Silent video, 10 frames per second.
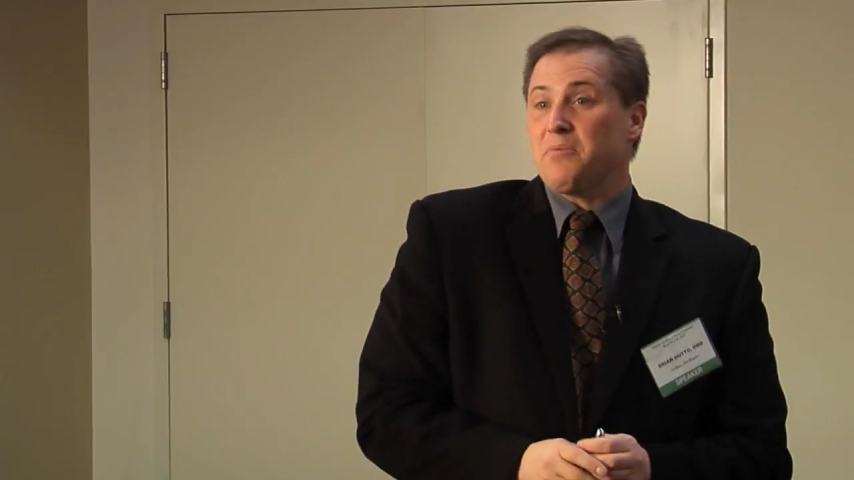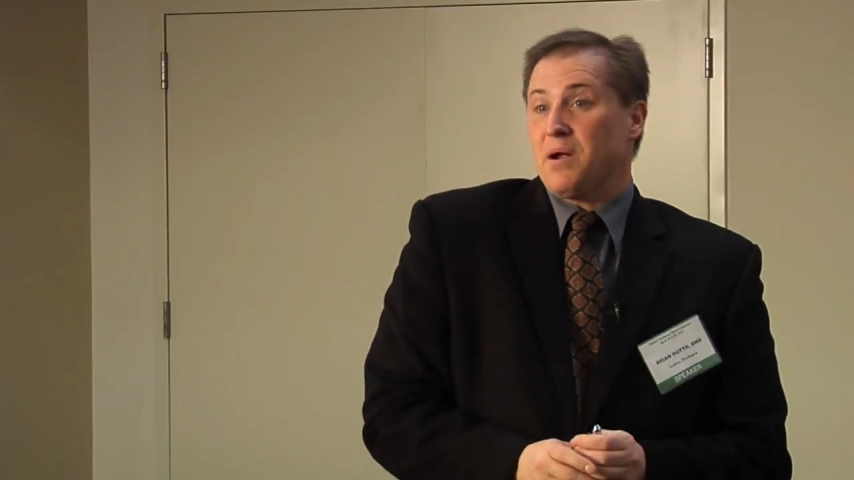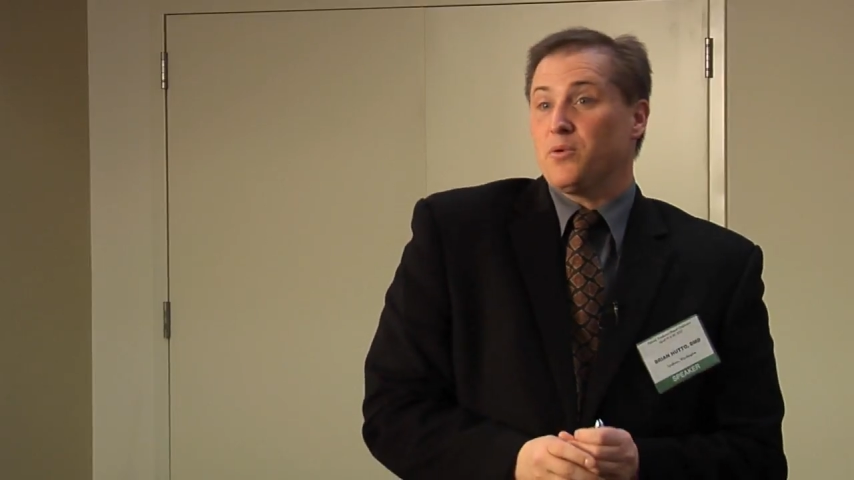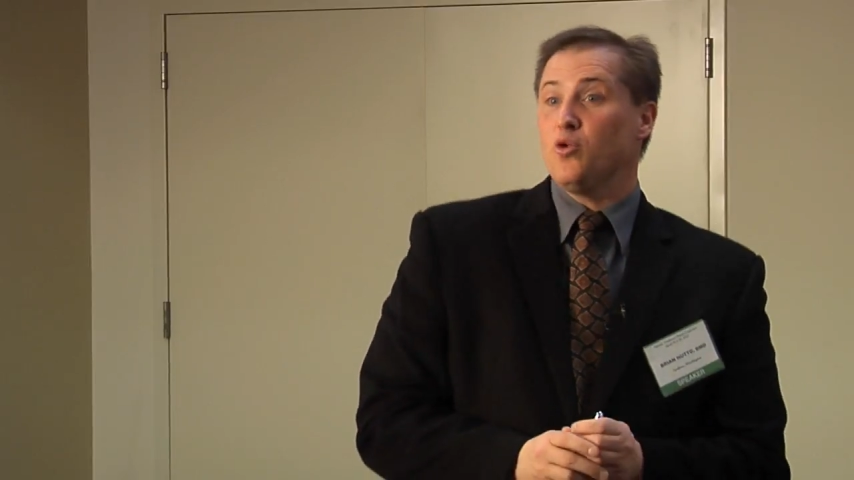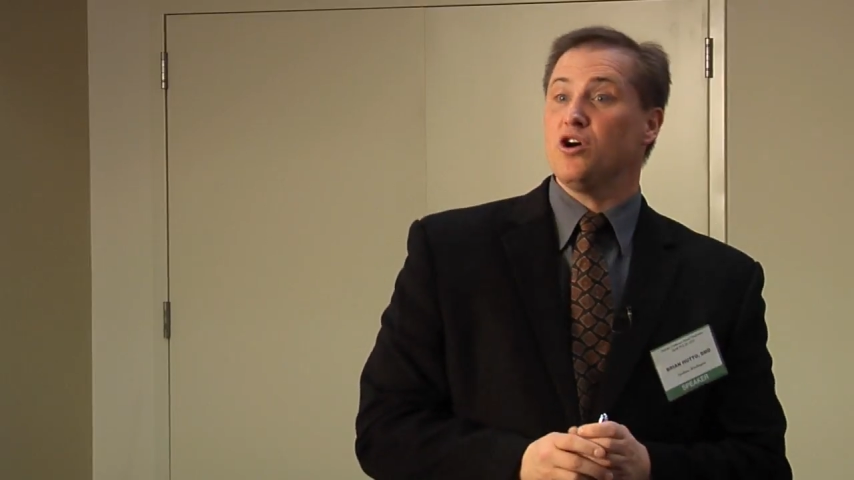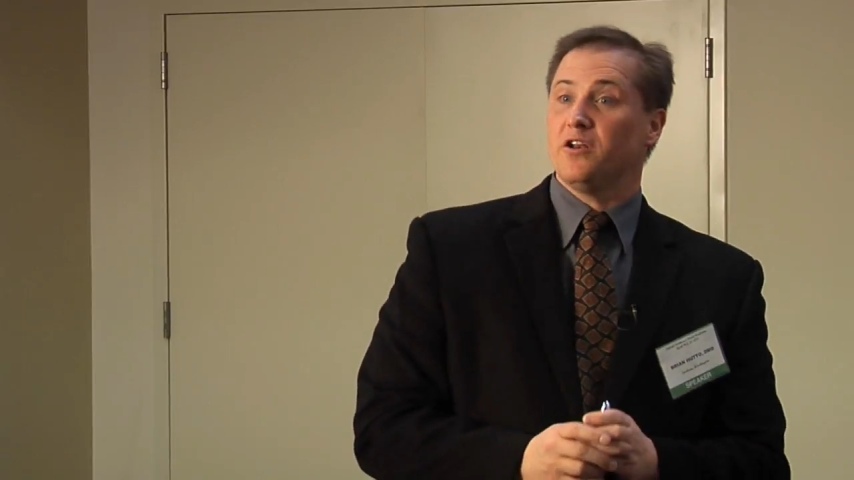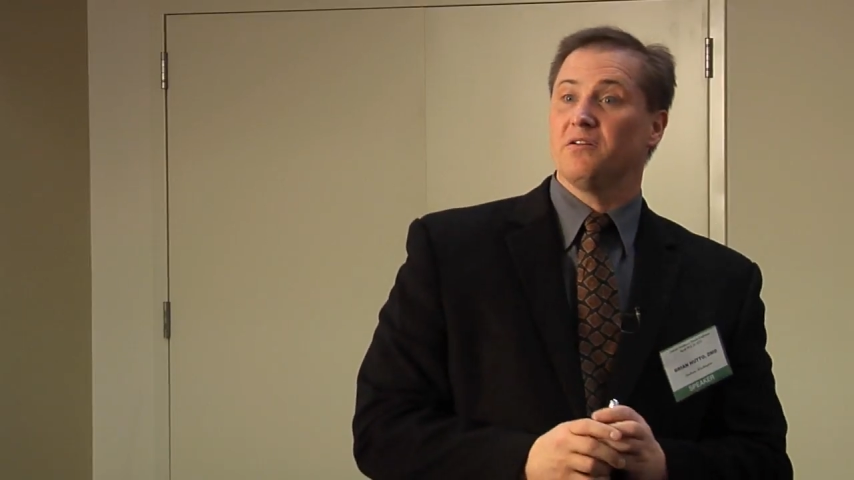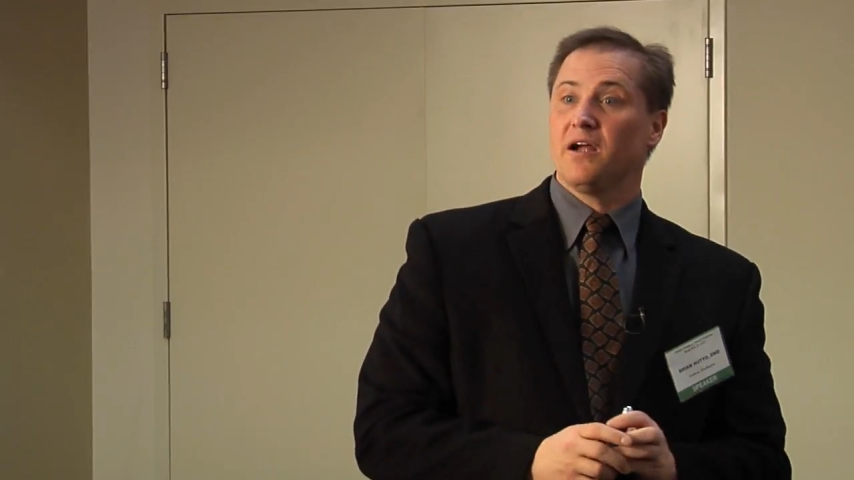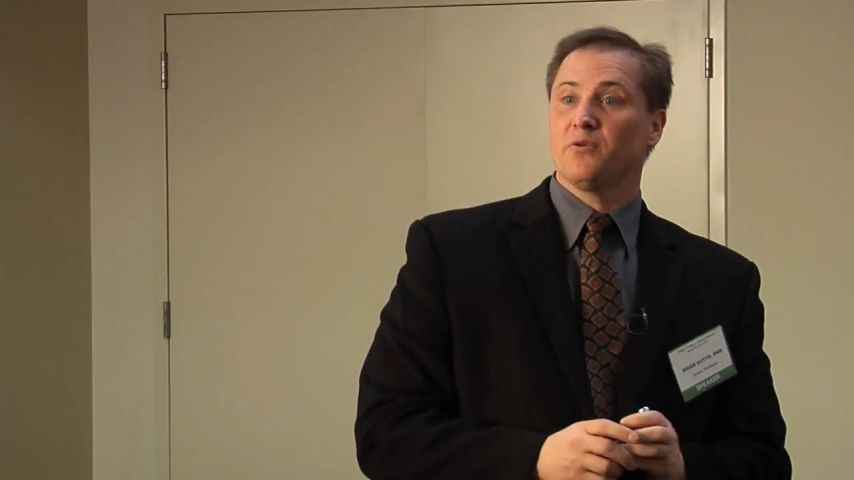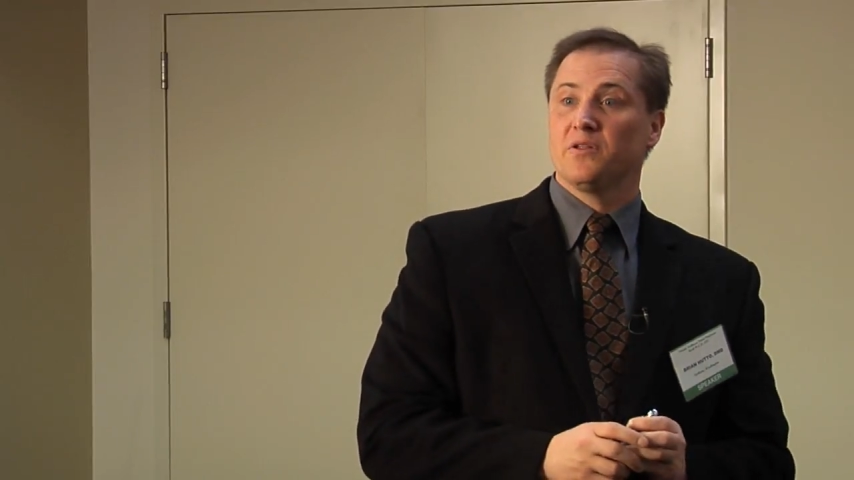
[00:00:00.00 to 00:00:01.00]
I probably
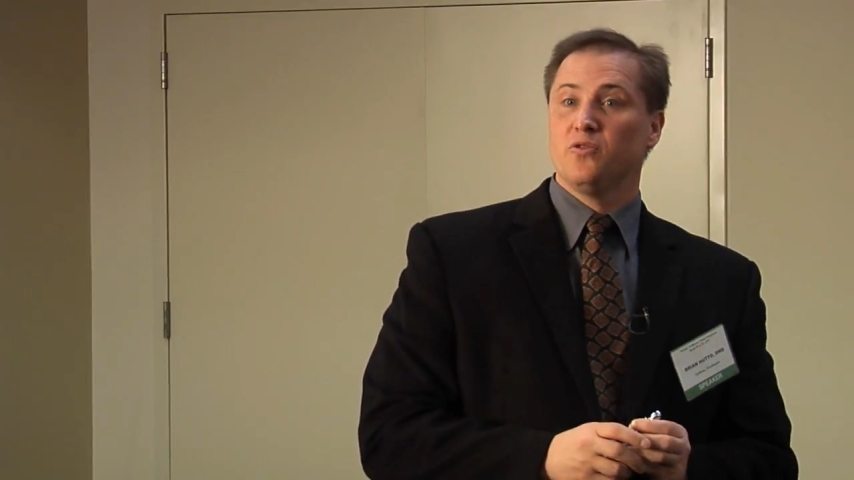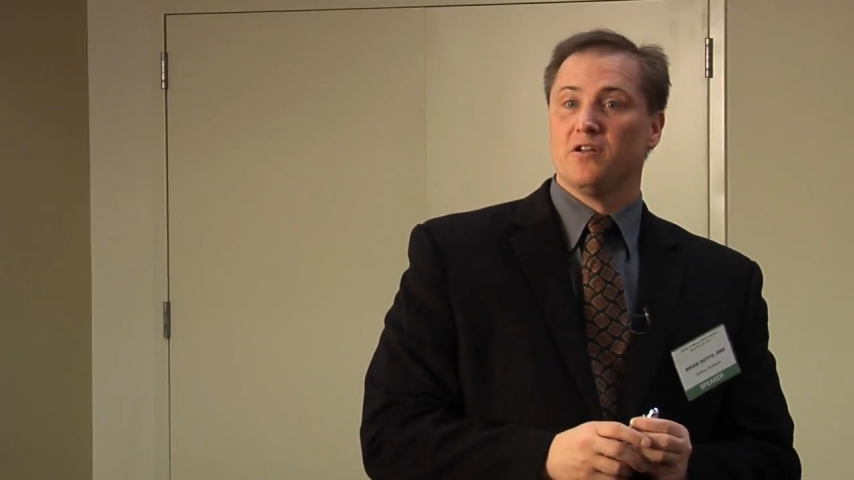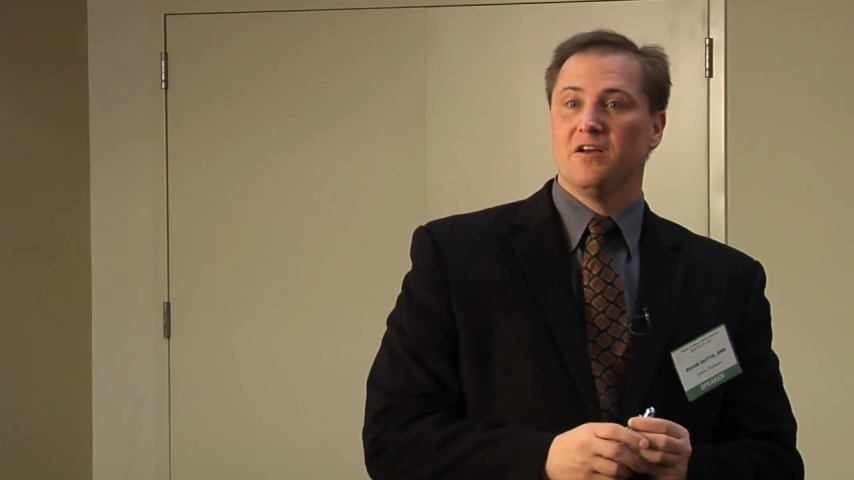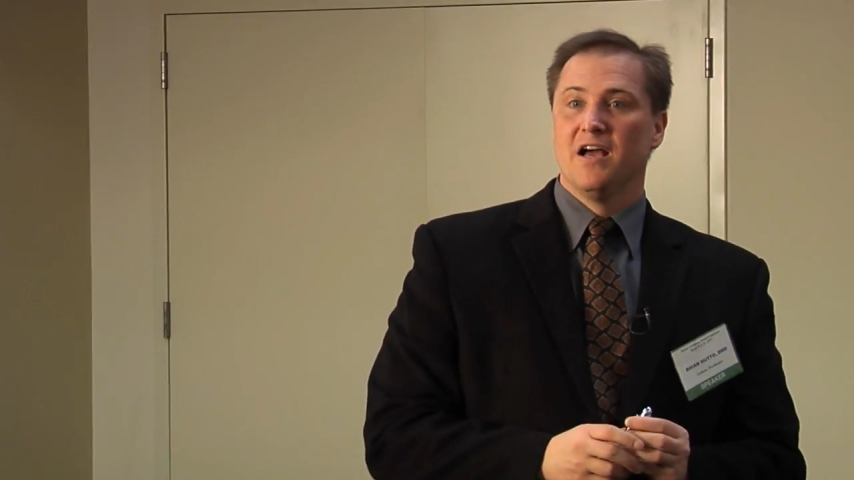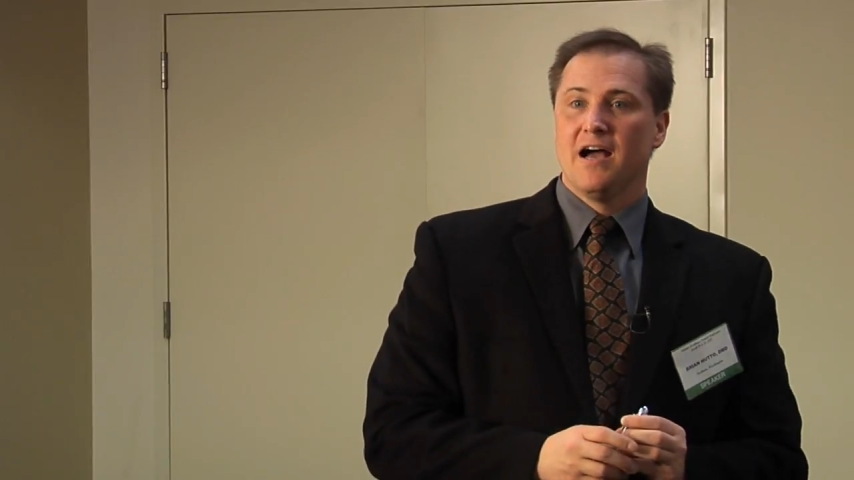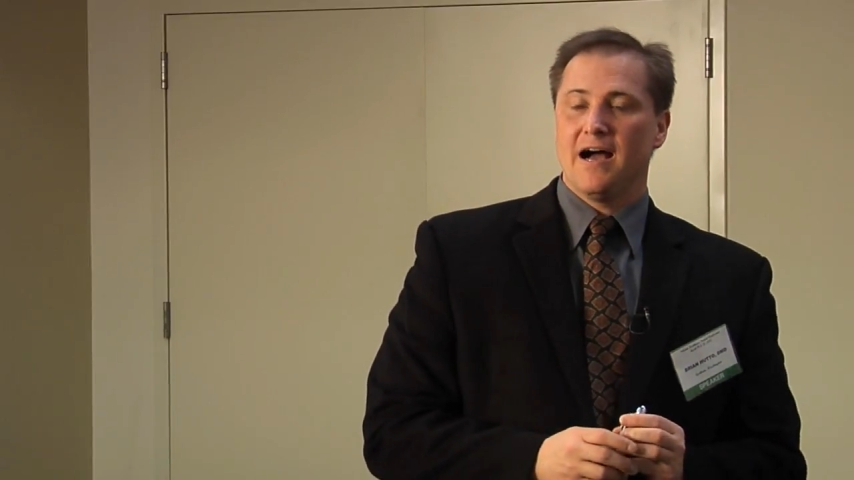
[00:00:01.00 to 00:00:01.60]
would. I really would.